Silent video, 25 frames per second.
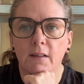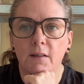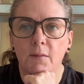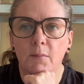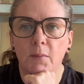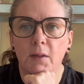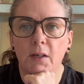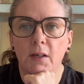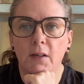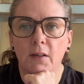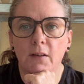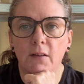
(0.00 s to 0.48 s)

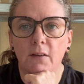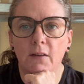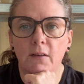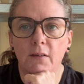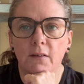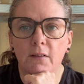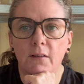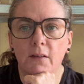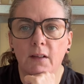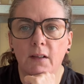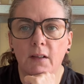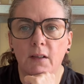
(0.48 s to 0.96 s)
but
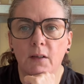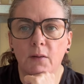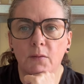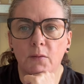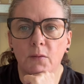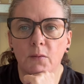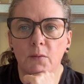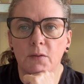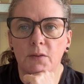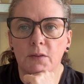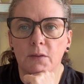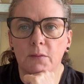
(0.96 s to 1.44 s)
I love
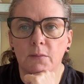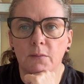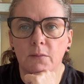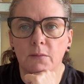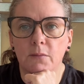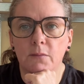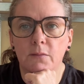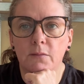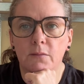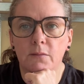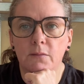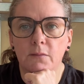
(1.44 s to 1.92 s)
autumn
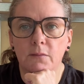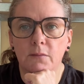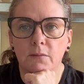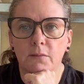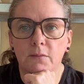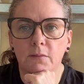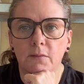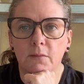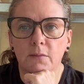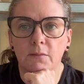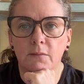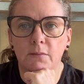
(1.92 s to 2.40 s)

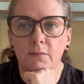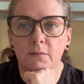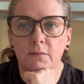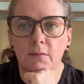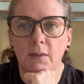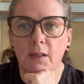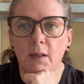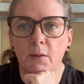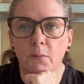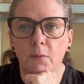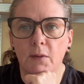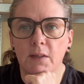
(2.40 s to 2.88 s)

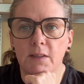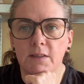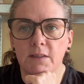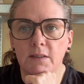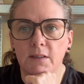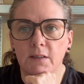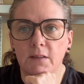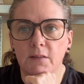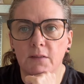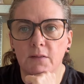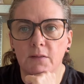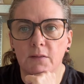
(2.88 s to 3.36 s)
and
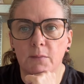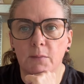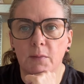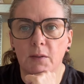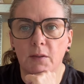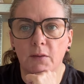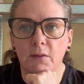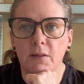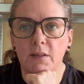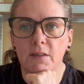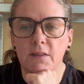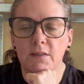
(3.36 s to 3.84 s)
winter, to be
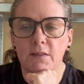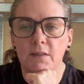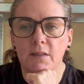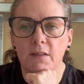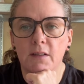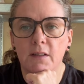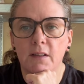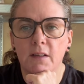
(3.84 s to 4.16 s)
honest.